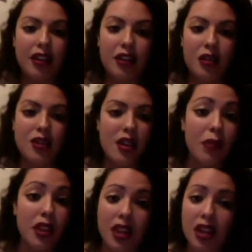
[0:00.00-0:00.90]
those that we
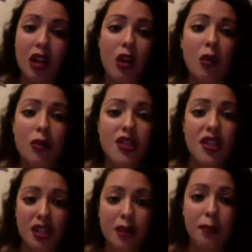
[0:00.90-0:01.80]
think are always
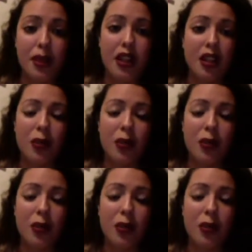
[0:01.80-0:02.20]
going to be there.